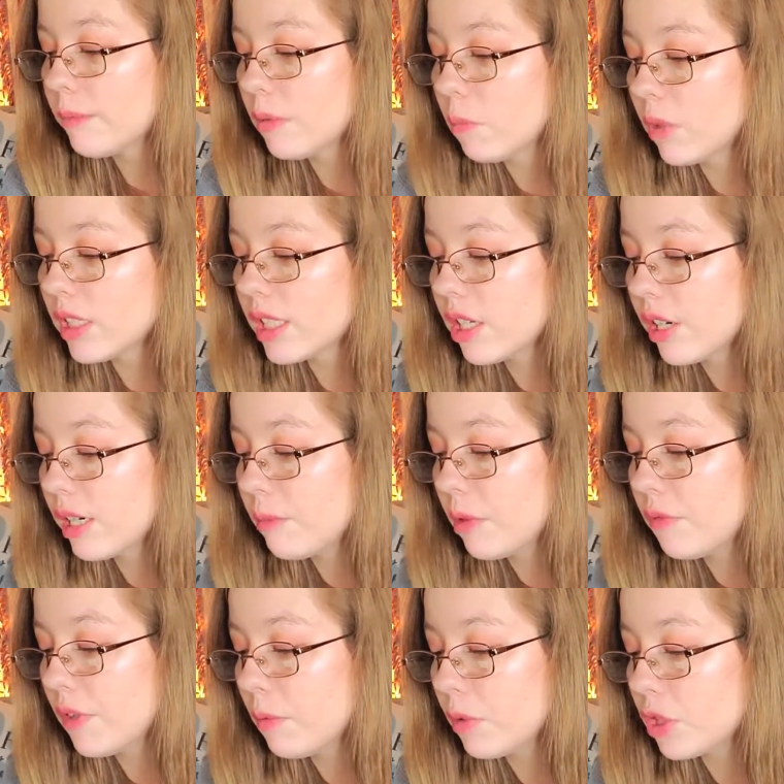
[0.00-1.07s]
in one scary
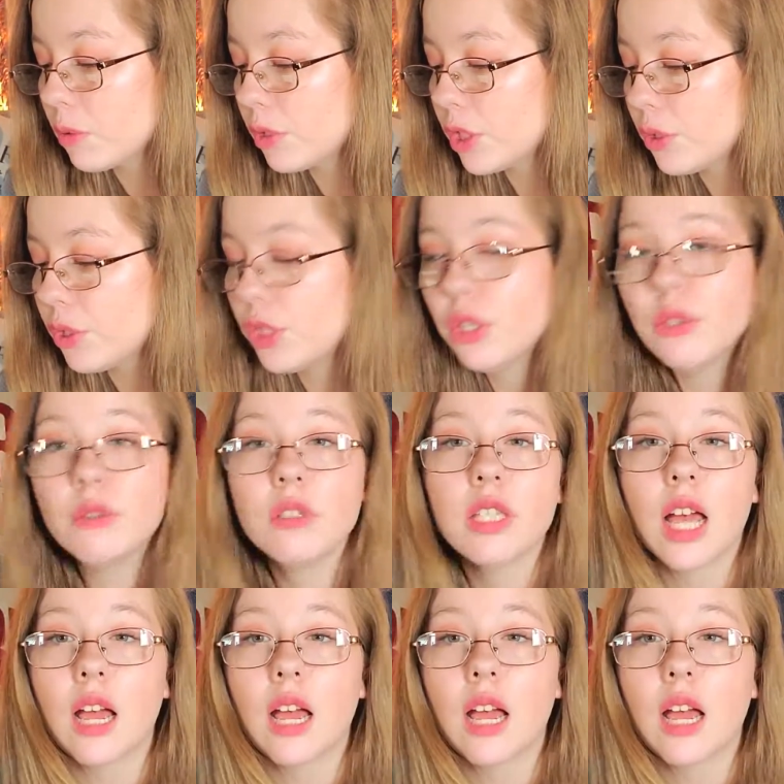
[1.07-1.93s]
movie, which would you choose?